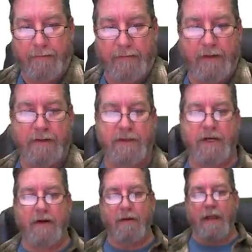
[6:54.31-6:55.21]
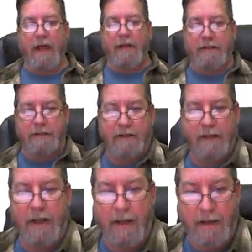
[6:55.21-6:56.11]
There's a generalized,
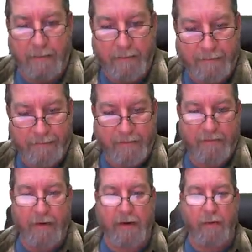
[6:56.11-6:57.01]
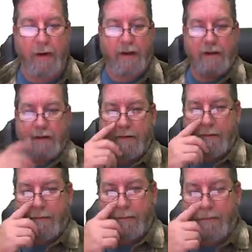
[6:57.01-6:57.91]
uh, very quick,
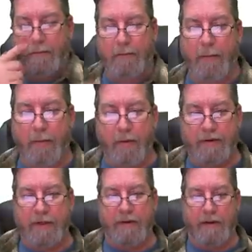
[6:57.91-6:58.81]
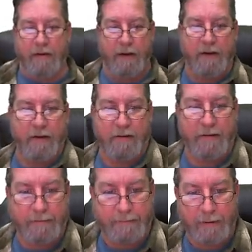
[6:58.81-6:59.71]
proportioned adult,
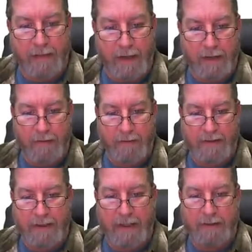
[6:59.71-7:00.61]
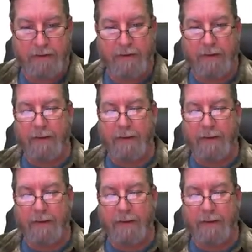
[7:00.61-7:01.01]
okay, or teenager.